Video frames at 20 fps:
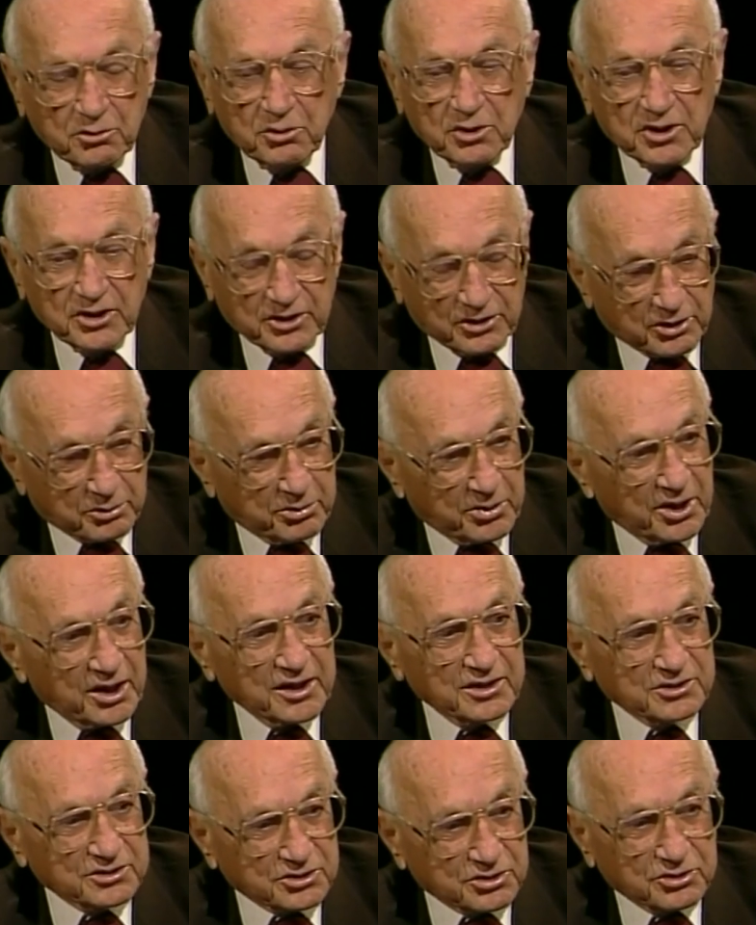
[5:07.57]
Well, there are
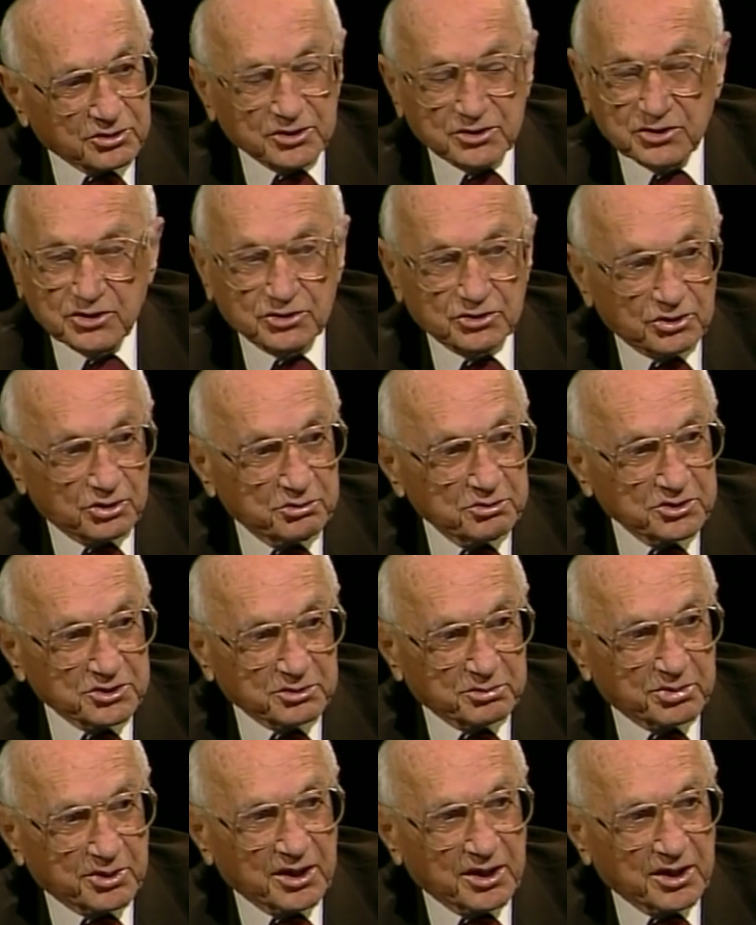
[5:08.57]
buyers. Of course, there's always a